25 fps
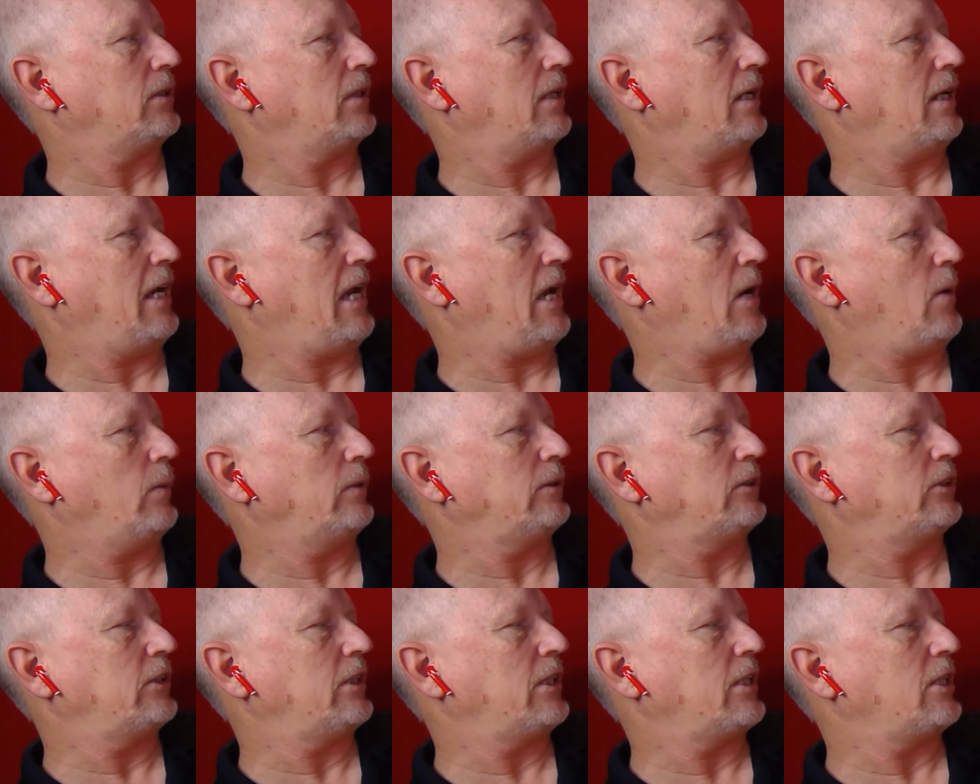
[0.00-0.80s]
And I
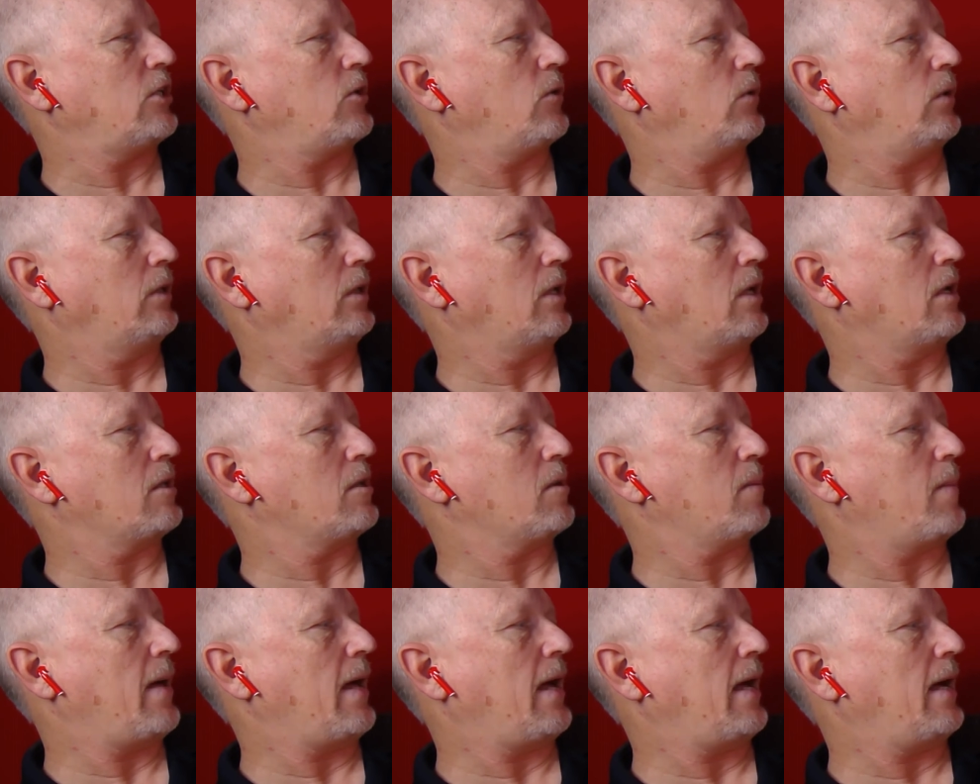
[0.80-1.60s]
would sing you a
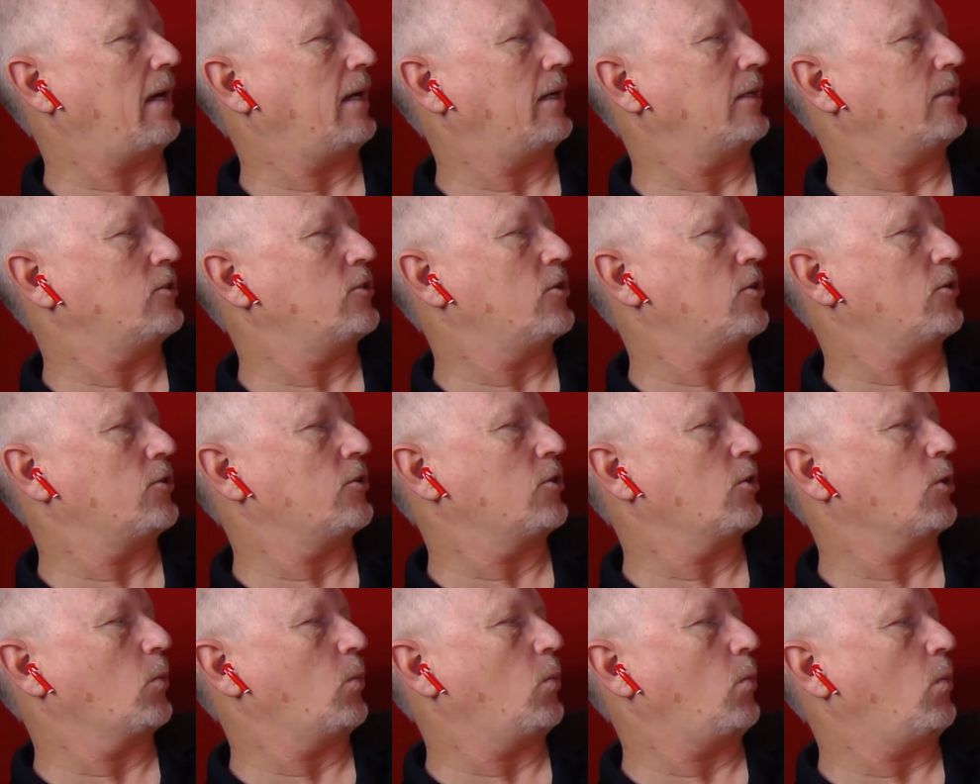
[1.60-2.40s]
lullaby until
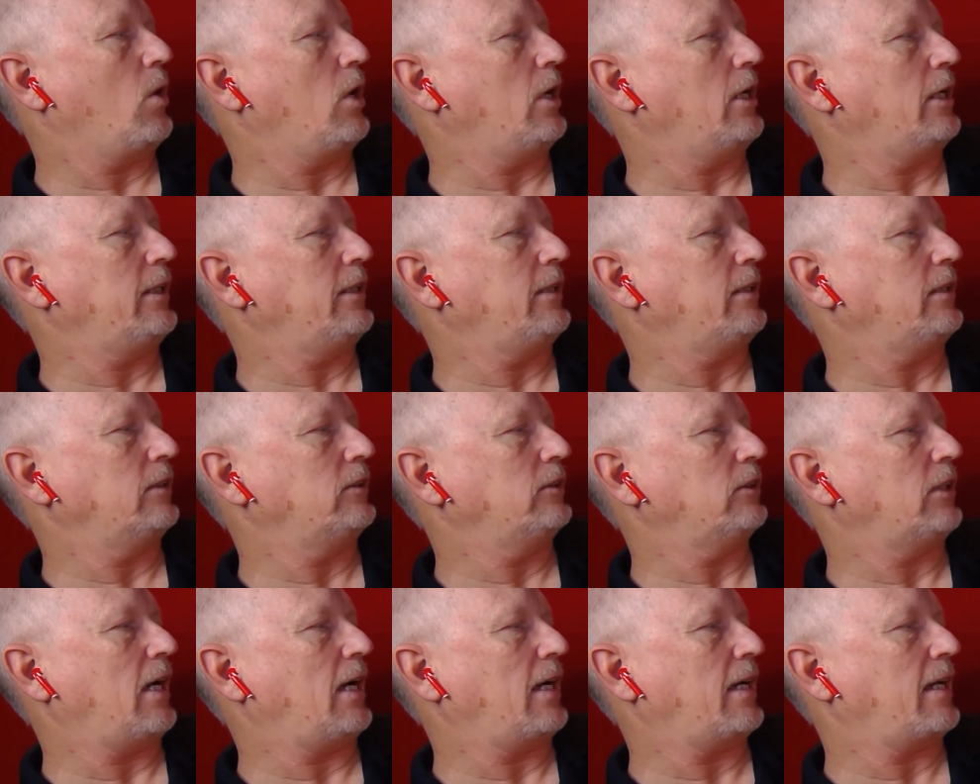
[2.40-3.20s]
your one
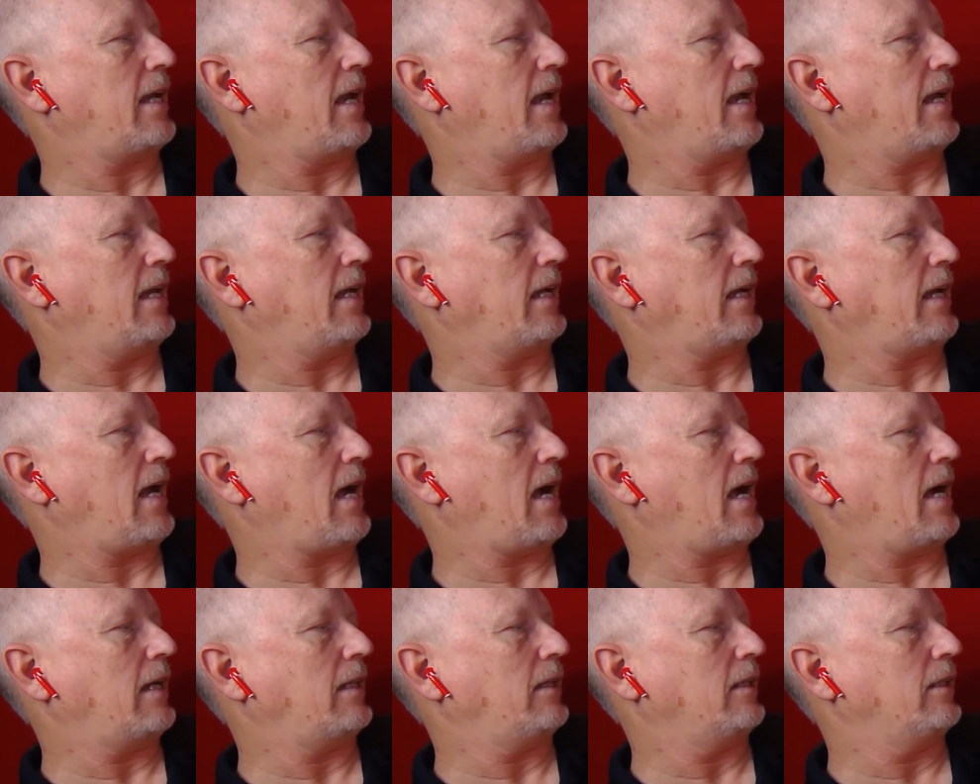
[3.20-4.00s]
gigantic
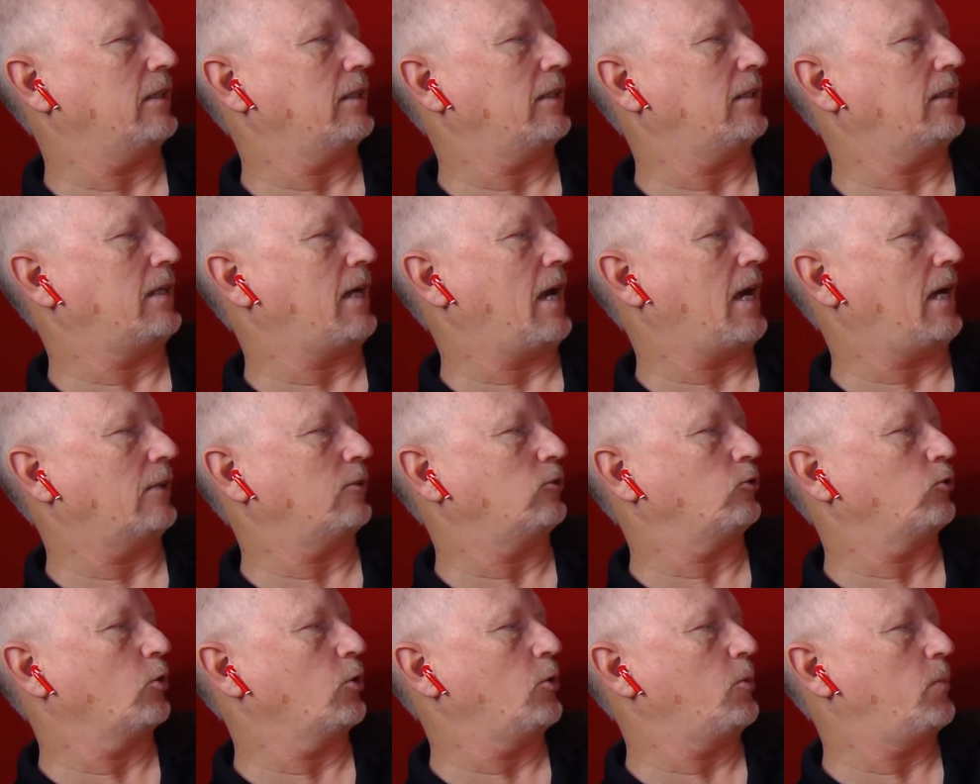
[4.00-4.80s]
eyelid got
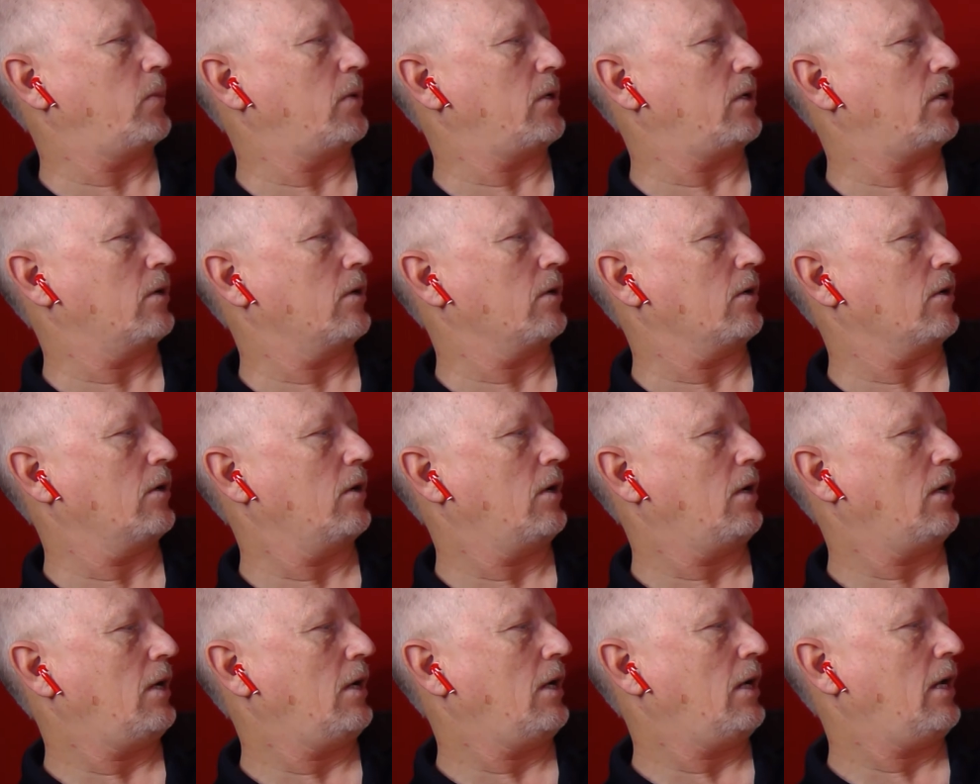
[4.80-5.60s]
droopier
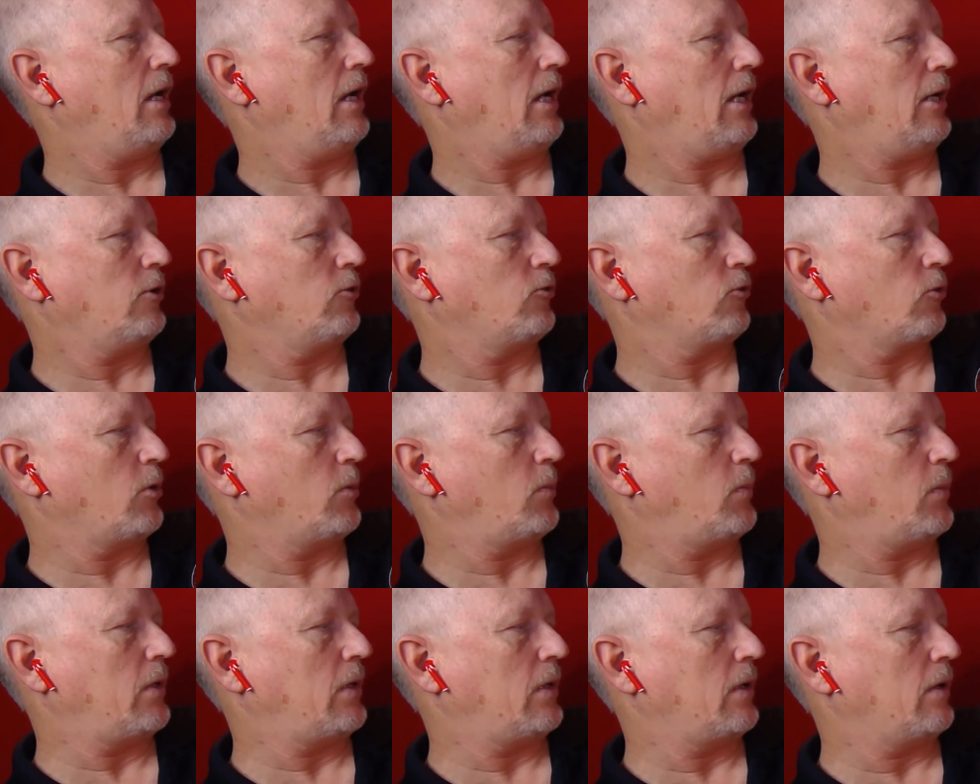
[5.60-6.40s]
and
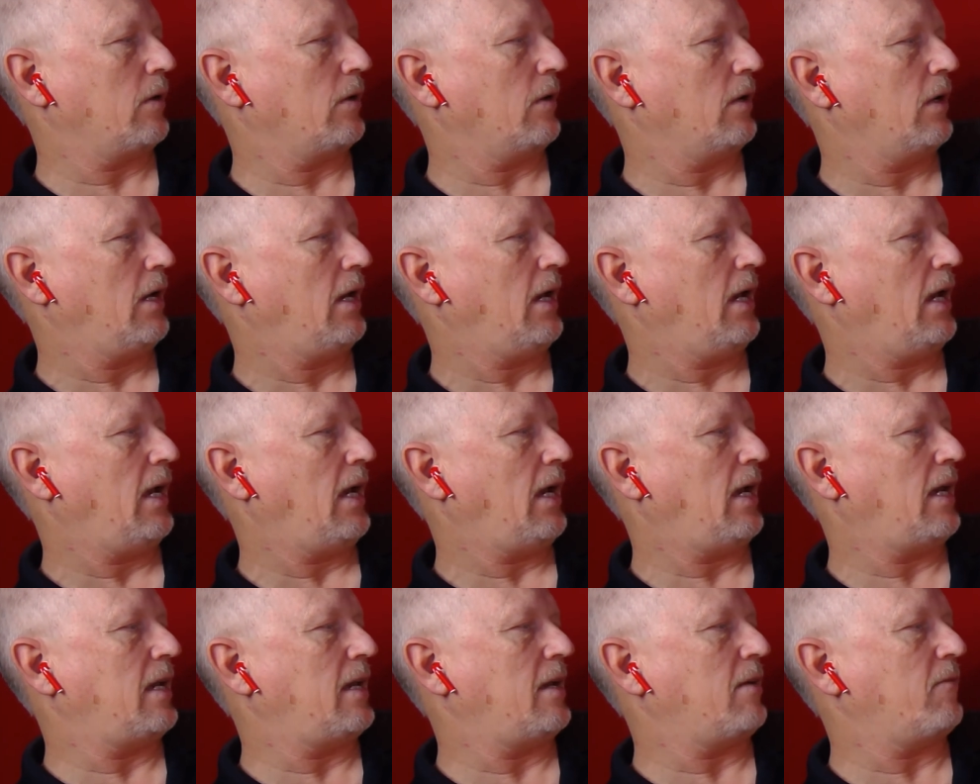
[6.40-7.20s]
droopier,
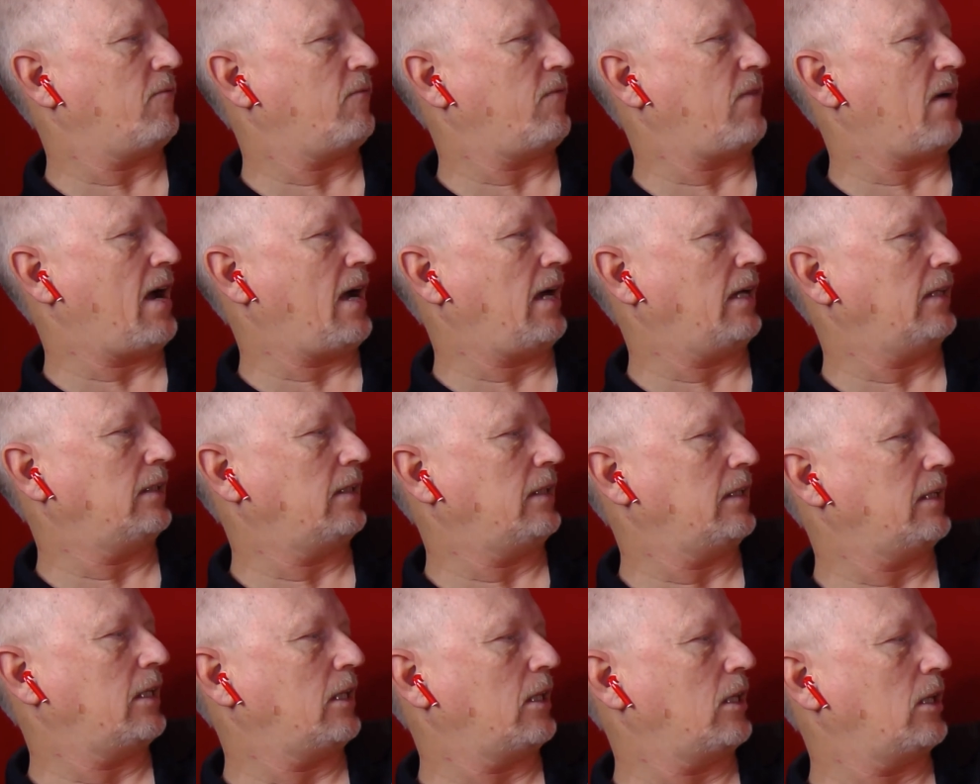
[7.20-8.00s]
and it
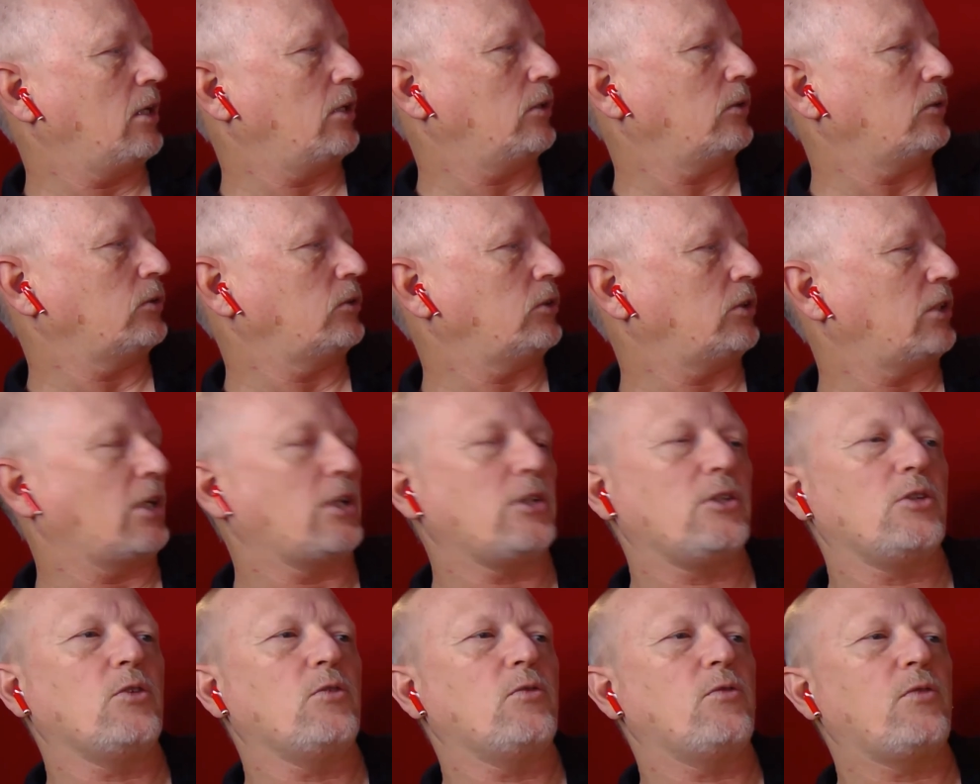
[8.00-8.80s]
finally closed and
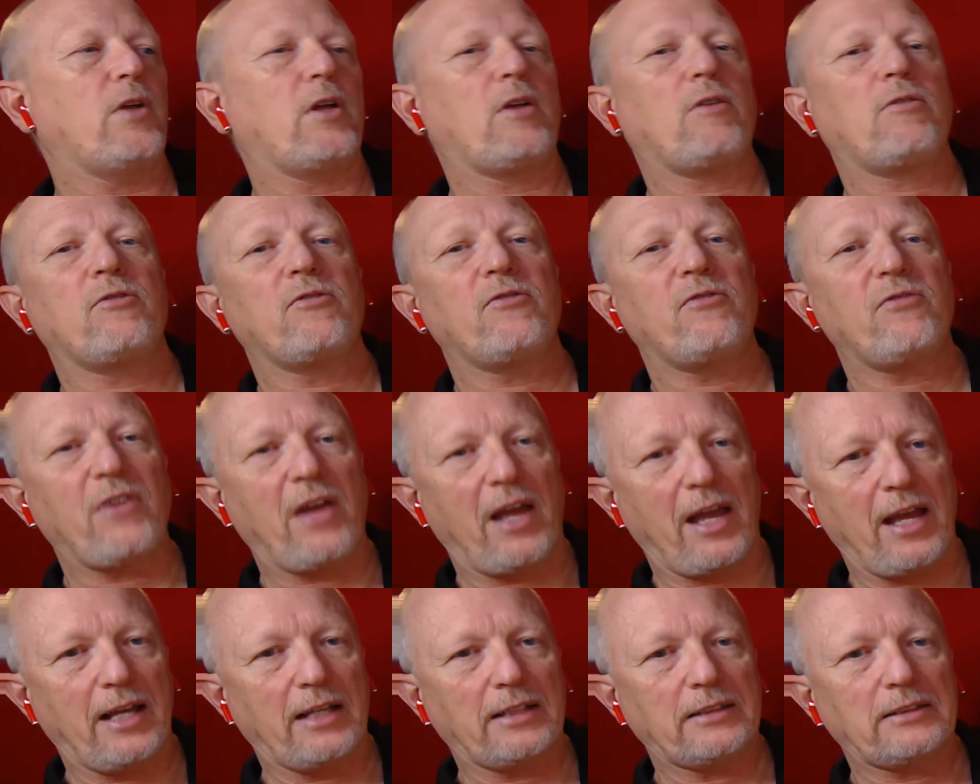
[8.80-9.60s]
you fell
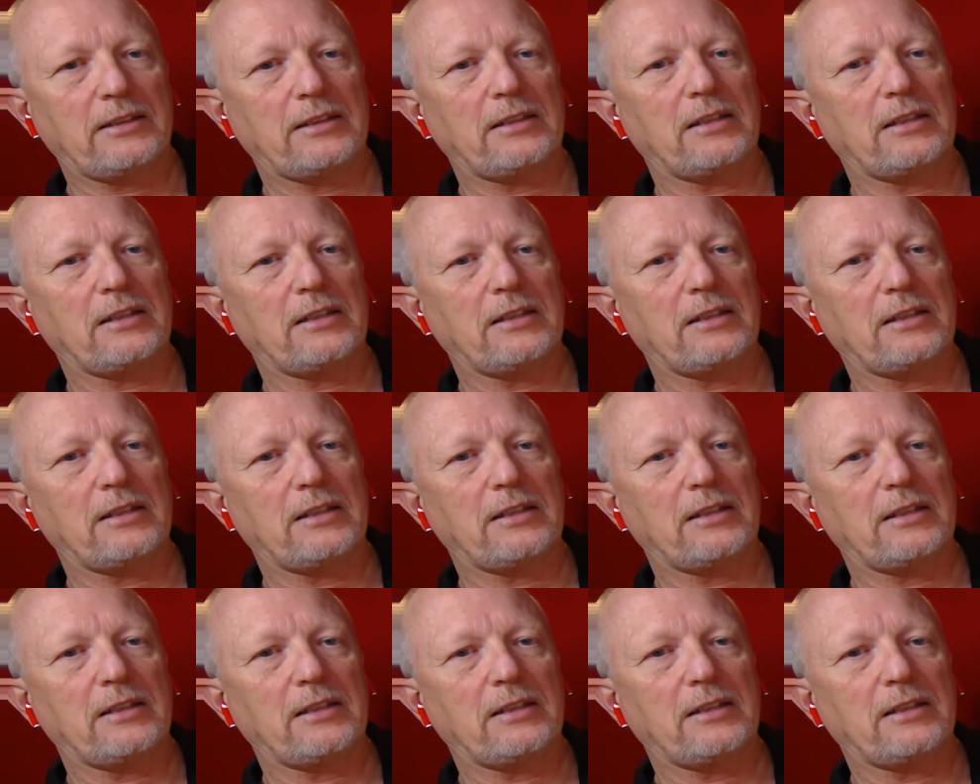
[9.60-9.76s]
fast